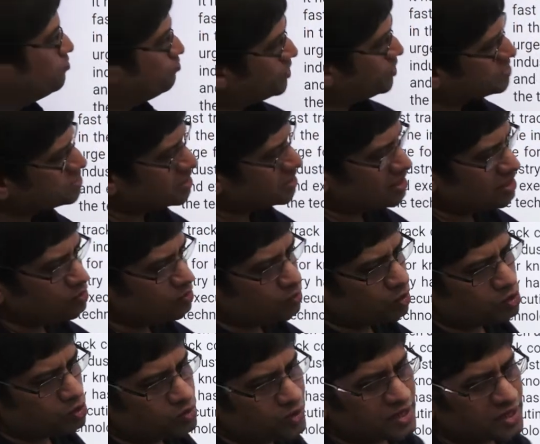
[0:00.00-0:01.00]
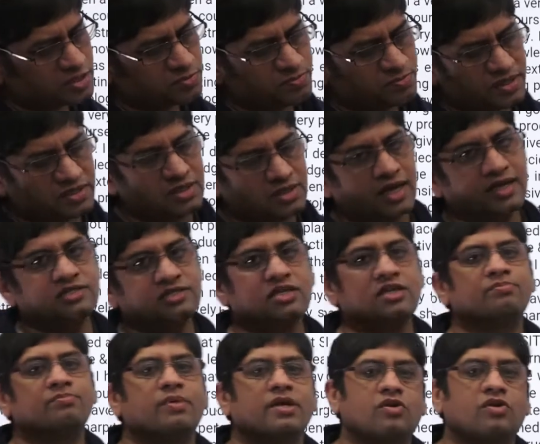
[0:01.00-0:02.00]
basically you want to get specialized
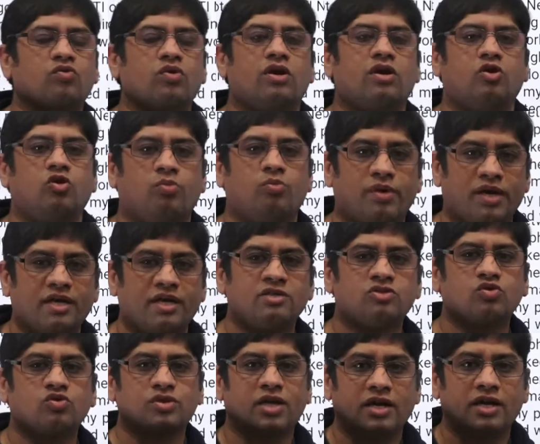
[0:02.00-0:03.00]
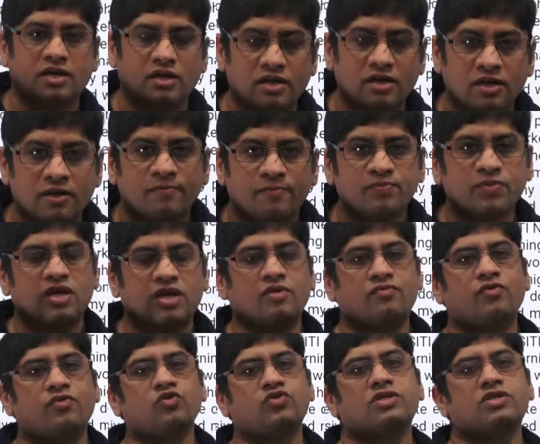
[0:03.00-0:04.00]
in particular domain so that
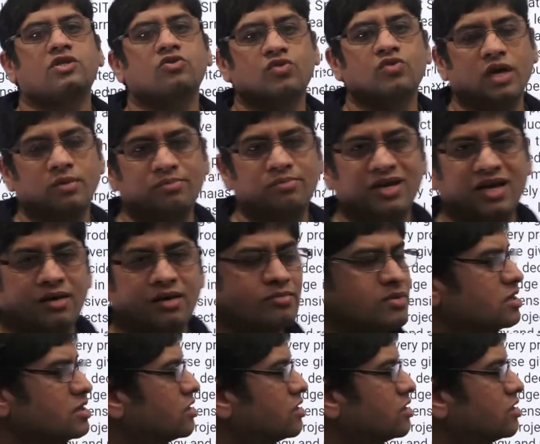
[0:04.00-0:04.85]
in future you can become